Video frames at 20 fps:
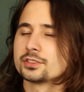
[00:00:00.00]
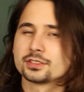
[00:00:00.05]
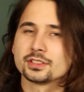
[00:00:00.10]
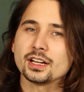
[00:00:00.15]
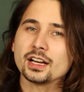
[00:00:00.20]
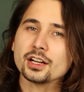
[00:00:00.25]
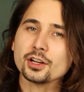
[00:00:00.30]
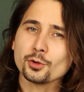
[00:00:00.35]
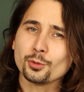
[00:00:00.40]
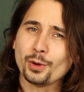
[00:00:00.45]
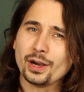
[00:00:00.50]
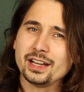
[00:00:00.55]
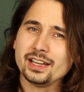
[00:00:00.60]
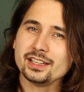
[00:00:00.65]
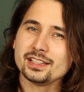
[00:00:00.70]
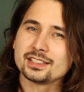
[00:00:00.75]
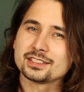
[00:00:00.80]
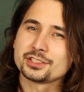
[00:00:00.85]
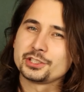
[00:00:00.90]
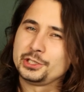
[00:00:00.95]
So not
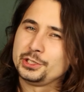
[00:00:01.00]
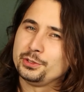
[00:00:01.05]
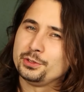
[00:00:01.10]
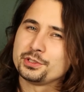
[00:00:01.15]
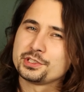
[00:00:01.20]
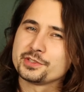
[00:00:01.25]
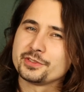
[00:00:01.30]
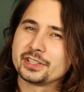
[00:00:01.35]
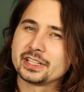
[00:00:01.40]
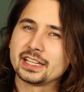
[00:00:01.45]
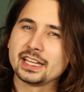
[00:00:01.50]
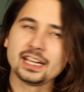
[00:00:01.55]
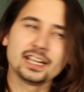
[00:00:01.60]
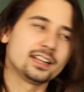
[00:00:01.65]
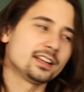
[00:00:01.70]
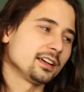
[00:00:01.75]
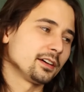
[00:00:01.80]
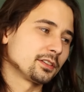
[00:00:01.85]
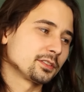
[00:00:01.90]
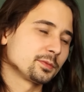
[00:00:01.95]
quite as huge of a
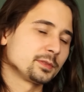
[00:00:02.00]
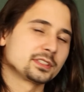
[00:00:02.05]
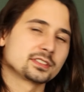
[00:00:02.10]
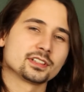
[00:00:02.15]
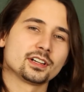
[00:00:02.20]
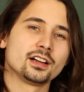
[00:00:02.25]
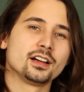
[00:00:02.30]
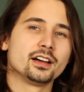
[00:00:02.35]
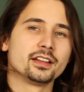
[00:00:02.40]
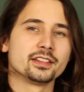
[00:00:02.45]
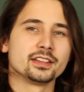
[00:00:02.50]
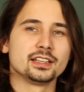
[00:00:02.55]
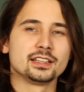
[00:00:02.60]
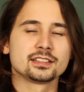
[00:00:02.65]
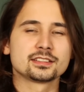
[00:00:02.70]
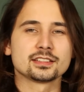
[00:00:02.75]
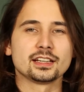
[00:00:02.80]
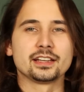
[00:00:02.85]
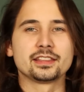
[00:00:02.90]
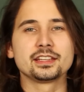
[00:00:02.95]
gain as we saw on
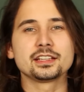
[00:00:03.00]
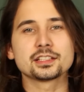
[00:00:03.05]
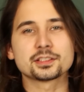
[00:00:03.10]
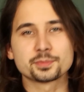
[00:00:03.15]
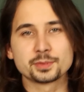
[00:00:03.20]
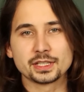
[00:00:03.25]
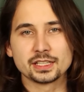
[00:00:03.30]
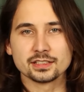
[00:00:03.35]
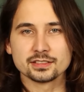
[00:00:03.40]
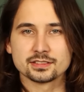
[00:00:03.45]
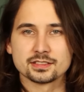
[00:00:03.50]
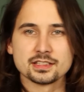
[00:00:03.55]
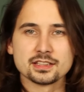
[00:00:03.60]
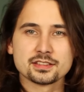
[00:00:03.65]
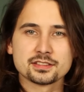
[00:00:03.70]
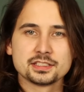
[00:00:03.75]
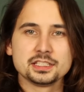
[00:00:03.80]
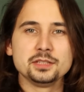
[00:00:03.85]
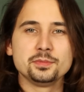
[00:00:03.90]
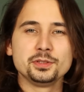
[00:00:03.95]
this. I think it's because
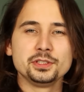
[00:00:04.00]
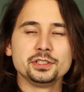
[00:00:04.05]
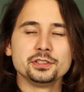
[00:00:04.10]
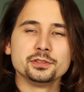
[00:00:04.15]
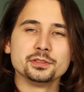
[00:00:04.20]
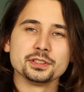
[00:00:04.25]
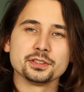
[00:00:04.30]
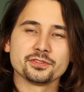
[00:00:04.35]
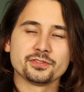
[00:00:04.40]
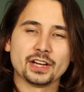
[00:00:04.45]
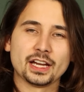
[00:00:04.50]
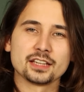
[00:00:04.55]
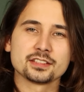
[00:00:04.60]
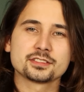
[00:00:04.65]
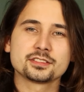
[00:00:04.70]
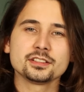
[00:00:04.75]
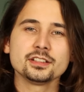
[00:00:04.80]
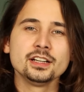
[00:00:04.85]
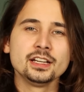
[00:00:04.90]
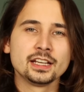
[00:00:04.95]
this CPU is
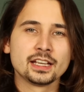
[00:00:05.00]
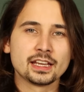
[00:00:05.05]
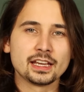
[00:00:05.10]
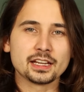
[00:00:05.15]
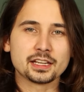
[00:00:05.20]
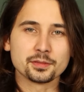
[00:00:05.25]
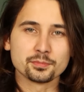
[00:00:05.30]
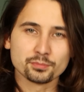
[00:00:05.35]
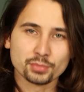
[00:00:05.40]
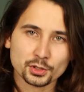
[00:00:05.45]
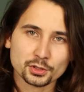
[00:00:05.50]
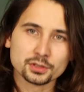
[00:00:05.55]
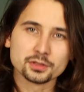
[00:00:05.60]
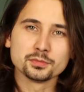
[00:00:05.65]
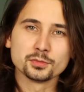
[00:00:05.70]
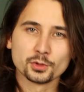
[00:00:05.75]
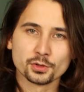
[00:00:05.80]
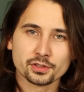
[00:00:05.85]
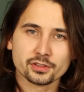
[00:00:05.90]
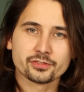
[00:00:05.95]
faster. It can pull
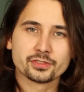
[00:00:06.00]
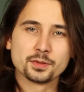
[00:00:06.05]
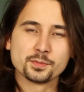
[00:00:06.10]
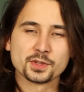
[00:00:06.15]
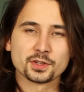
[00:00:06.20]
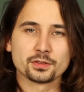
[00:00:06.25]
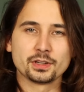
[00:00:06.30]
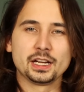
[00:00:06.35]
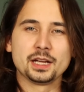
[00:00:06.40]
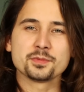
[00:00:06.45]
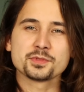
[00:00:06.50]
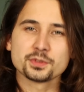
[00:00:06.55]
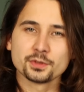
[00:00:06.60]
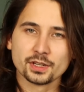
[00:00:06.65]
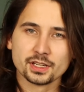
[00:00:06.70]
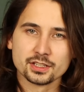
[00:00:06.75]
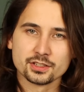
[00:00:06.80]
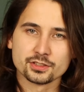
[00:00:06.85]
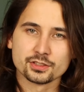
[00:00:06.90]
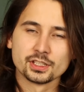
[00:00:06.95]
more from the RAM, so
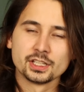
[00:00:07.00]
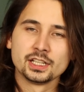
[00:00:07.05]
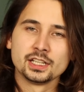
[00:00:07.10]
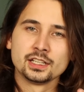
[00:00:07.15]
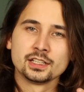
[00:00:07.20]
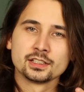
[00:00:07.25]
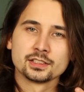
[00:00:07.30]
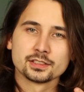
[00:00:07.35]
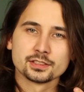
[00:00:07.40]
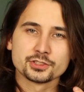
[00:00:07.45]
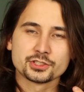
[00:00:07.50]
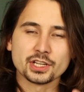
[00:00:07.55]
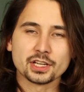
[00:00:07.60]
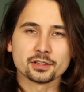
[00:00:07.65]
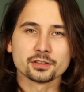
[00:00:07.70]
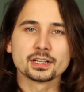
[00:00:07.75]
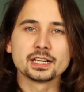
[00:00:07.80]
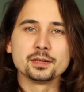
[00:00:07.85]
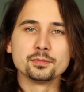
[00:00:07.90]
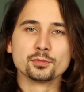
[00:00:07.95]
it can
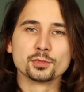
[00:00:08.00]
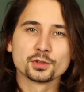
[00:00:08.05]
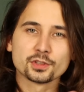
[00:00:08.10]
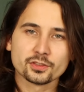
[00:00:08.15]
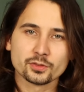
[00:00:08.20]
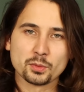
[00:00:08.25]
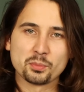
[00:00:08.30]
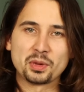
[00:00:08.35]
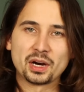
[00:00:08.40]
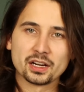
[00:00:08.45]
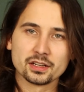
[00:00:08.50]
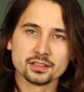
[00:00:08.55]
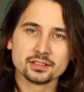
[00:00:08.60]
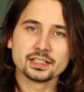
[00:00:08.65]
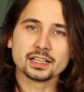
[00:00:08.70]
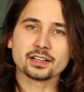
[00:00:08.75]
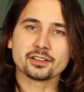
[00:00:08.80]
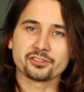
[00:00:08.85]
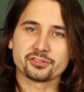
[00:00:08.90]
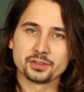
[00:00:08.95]
generate more of a
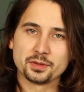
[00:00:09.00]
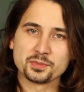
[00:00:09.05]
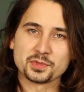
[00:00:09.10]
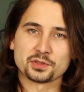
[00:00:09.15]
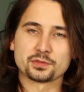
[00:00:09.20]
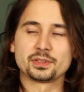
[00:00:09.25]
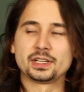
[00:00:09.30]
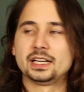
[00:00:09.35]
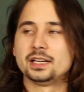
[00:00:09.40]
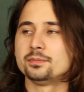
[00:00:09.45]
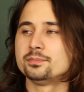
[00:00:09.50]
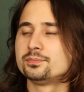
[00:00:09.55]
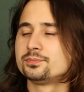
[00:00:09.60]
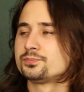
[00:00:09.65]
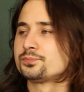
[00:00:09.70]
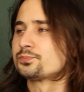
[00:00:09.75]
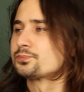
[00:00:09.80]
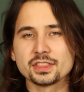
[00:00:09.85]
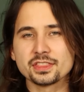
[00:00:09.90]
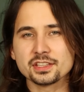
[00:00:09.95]
bottleneck from the RAM.
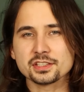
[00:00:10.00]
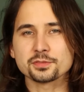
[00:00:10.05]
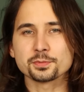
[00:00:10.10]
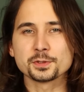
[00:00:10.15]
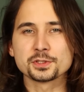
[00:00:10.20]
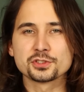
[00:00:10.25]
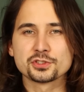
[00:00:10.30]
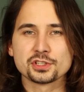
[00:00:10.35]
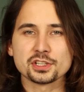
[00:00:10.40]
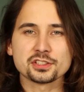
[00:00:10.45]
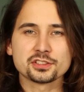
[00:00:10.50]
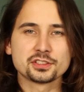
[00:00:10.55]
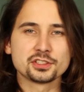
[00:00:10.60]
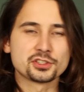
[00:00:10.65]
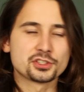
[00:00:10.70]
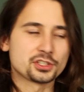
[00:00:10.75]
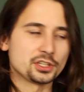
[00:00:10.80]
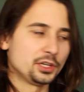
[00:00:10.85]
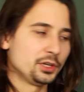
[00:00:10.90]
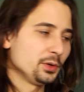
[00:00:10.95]
But this was just
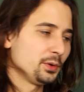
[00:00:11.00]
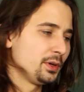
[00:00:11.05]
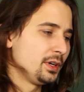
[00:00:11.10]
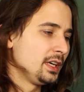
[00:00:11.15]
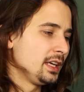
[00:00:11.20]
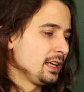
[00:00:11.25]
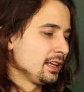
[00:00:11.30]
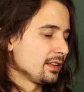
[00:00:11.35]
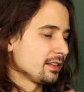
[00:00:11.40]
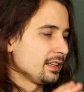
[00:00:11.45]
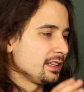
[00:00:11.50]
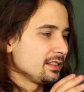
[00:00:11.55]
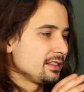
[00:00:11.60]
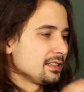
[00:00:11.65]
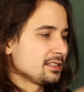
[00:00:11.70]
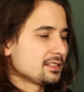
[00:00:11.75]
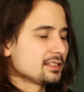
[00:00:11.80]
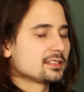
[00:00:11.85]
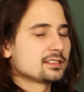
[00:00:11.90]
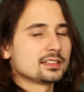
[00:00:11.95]
to show that
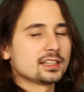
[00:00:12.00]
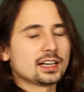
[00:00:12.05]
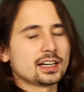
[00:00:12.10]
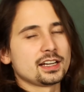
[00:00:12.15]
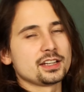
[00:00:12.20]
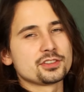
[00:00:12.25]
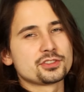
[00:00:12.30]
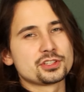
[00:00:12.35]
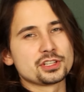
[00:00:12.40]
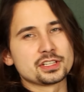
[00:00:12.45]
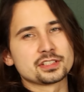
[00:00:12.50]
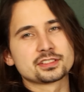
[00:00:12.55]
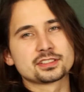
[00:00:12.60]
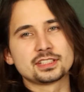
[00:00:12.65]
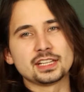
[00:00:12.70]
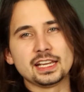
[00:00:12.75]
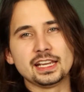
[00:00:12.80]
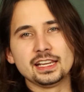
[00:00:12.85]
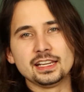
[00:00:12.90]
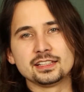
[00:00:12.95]
this is not
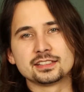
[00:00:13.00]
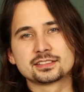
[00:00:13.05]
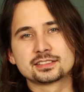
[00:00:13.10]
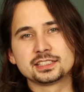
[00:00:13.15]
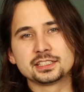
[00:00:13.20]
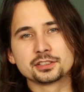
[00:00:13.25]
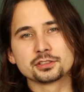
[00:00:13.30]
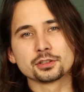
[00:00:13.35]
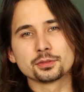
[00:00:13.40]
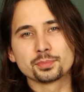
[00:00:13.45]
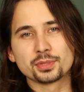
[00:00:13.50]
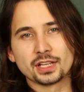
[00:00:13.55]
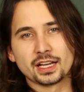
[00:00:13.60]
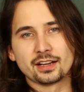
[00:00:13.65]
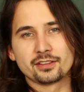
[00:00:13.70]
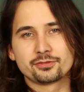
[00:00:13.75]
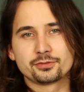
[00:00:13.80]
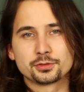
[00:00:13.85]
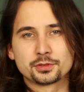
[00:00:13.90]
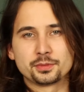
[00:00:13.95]
just a single
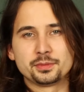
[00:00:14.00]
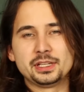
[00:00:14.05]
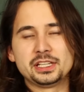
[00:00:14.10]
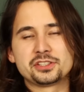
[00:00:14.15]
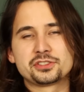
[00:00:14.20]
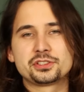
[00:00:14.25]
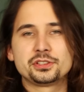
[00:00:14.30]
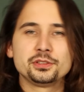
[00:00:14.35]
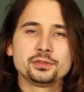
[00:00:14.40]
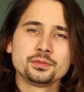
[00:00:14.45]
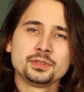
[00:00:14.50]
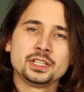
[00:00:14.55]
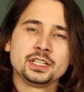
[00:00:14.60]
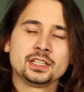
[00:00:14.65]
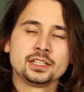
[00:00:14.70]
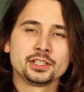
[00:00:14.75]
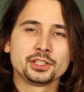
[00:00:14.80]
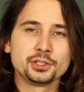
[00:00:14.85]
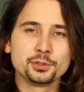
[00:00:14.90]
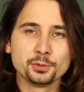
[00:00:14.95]
platform issue.
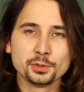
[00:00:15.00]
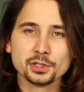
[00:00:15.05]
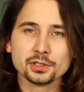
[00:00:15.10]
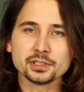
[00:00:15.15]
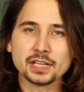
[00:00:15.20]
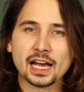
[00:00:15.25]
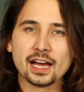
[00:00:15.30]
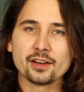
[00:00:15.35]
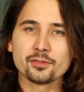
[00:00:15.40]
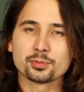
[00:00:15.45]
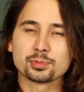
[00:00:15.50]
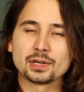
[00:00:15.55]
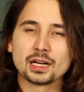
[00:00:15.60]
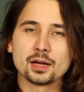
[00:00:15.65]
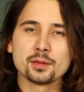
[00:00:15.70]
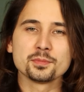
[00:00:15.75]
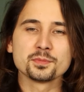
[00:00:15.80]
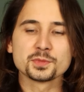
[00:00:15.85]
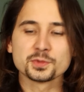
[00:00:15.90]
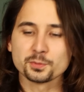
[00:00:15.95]
You will have
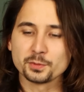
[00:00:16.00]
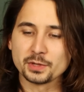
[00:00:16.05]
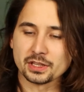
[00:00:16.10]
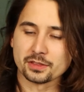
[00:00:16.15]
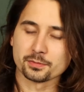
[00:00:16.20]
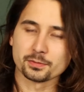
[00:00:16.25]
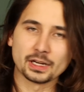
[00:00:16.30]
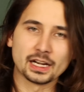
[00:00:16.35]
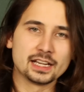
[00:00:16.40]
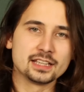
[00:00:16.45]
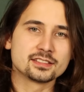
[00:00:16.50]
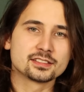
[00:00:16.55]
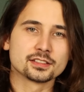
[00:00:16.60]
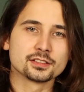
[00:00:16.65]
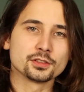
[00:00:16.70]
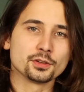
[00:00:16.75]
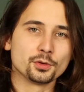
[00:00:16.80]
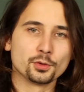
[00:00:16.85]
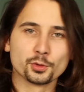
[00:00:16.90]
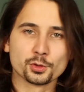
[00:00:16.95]
problems with
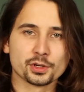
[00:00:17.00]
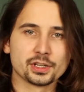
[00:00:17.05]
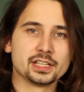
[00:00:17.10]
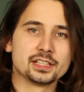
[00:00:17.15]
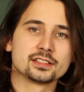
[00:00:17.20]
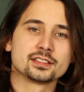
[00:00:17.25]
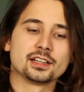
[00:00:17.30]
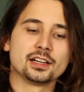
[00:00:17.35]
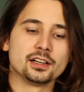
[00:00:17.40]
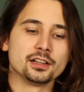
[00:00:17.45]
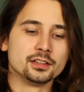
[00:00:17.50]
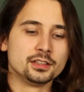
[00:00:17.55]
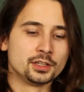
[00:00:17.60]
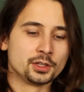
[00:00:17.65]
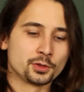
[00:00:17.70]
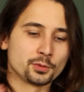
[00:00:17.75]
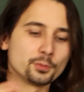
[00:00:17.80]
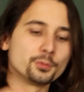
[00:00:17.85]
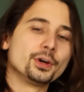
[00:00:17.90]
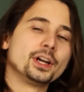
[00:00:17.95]
Ryzen or Intel
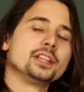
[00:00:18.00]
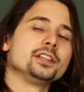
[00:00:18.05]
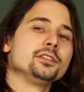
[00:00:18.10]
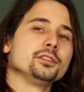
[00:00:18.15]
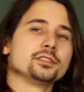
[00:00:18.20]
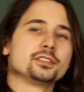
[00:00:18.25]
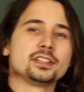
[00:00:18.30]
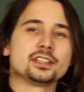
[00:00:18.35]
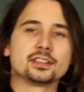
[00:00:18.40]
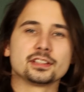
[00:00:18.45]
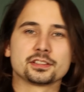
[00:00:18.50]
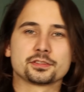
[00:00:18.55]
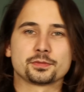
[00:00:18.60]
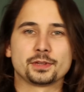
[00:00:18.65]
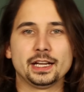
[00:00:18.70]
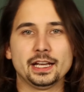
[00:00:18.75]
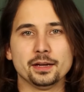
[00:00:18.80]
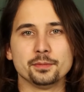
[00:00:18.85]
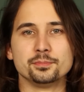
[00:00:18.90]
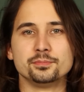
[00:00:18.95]
when using this
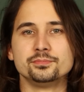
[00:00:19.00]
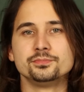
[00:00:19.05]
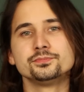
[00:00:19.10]
RAM.